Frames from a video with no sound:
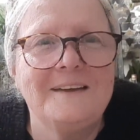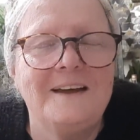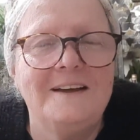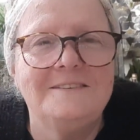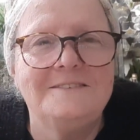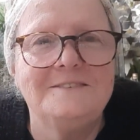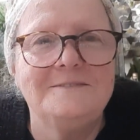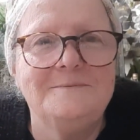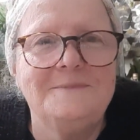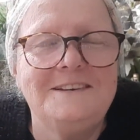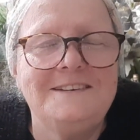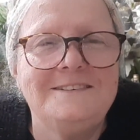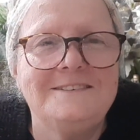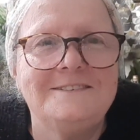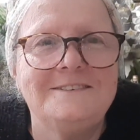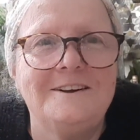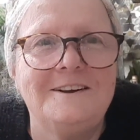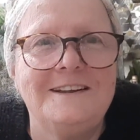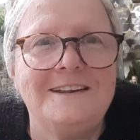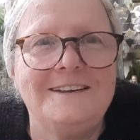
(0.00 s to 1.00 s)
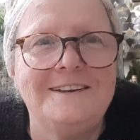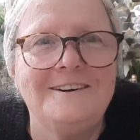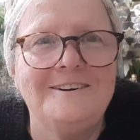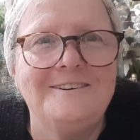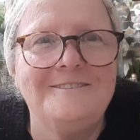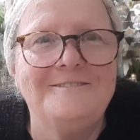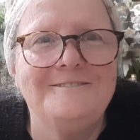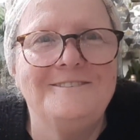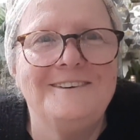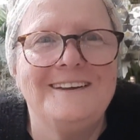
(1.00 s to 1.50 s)
That's me signing
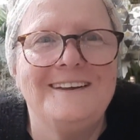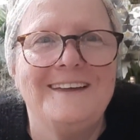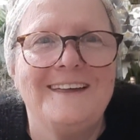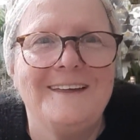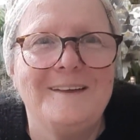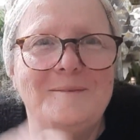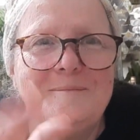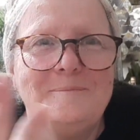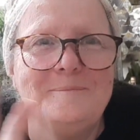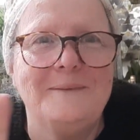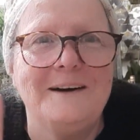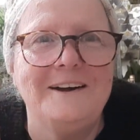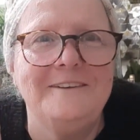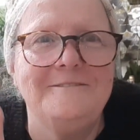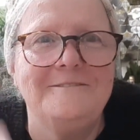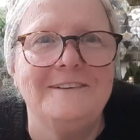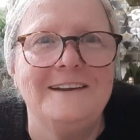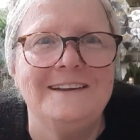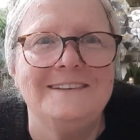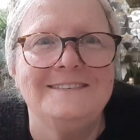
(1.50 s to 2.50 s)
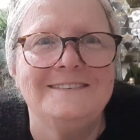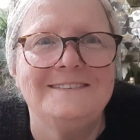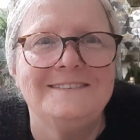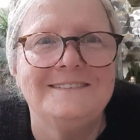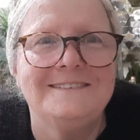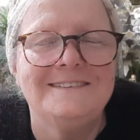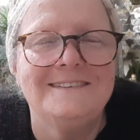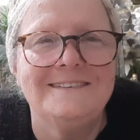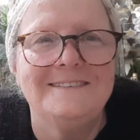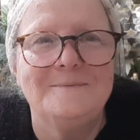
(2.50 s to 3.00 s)
off. Bye, friends.
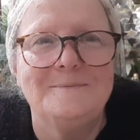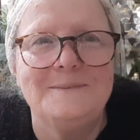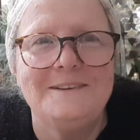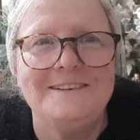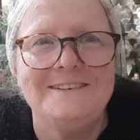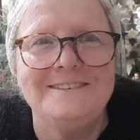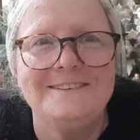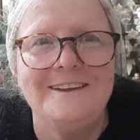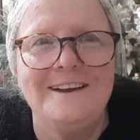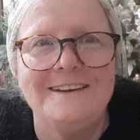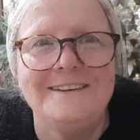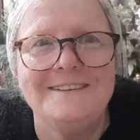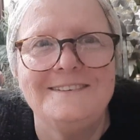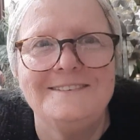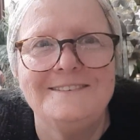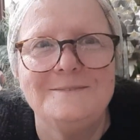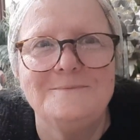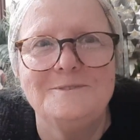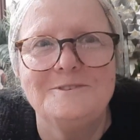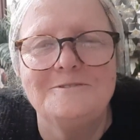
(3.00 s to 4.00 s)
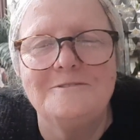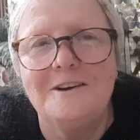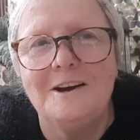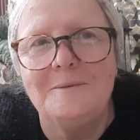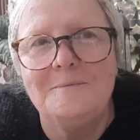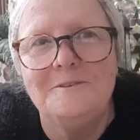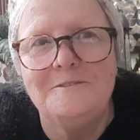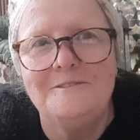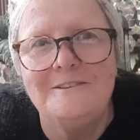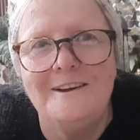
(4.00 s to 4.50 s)
Please like and
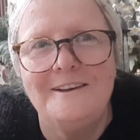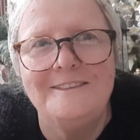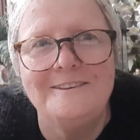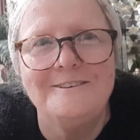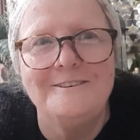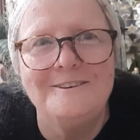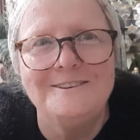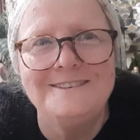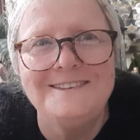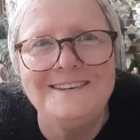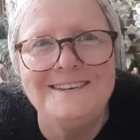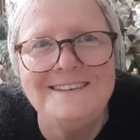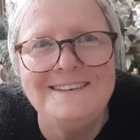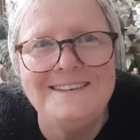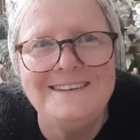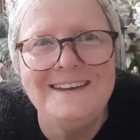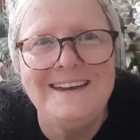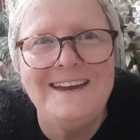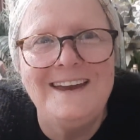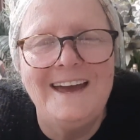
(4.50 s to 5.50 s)
subscribe if you like the content.